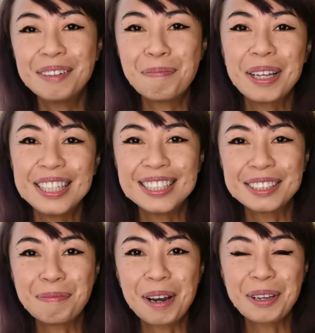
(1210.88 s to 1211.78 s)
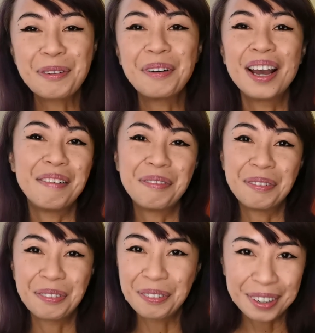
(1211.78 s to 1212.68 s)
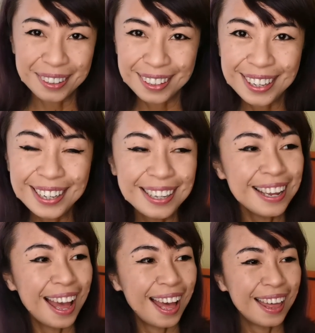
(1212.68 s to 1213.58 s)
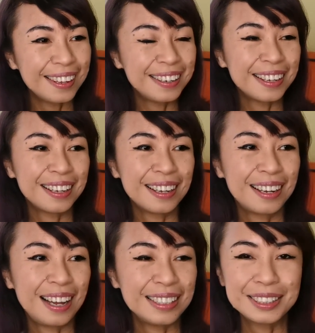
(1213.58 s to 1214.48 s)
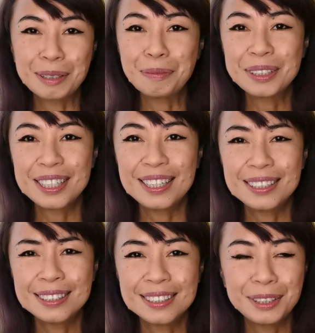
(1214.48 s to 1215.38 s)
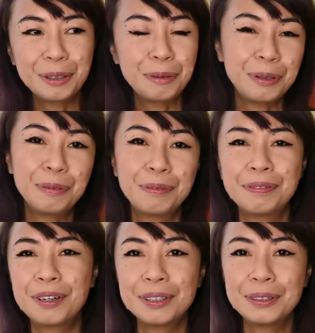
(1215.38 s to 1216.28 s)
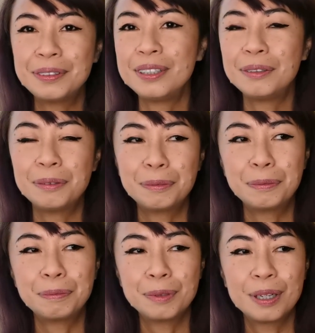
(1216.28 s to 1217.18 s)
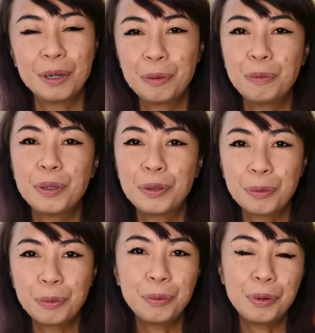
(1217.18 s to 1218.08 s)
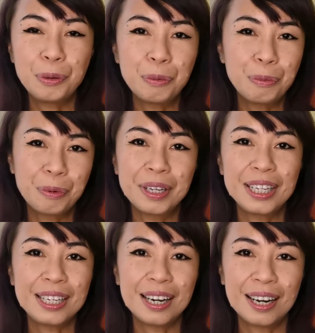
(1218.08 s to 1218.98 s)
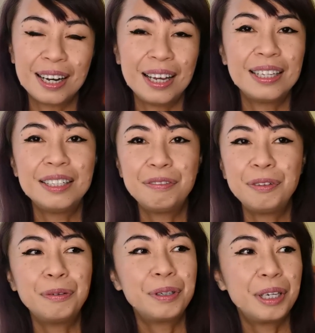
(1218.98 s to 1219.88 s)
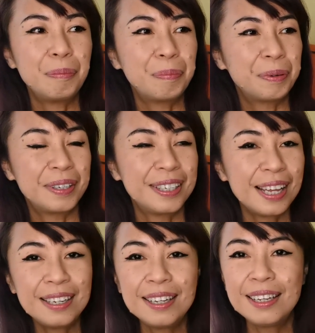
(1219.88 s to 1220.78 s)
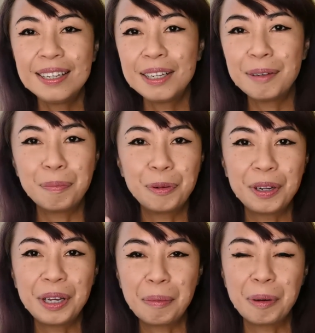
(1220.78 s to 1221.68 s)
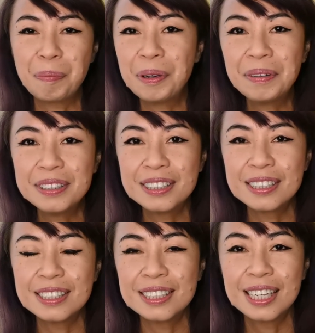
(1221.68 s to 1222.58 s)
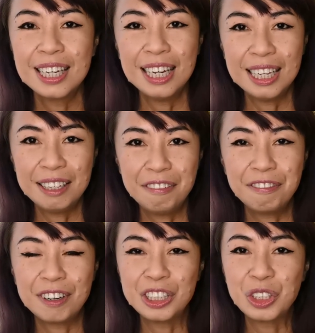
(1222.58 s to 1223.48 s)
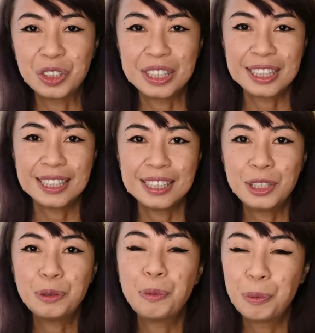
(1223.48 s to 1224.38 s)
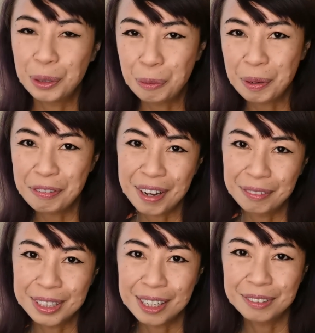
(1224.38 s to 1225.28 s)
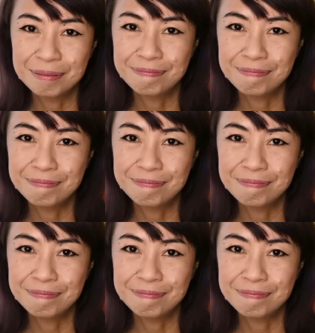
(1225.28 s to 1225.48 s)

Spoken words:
Money doesn't buy you everything, and at some stage, you know, you've got to deal with who you really are. And if you keep pretending, keep putting up appearances, eventually you will be found out.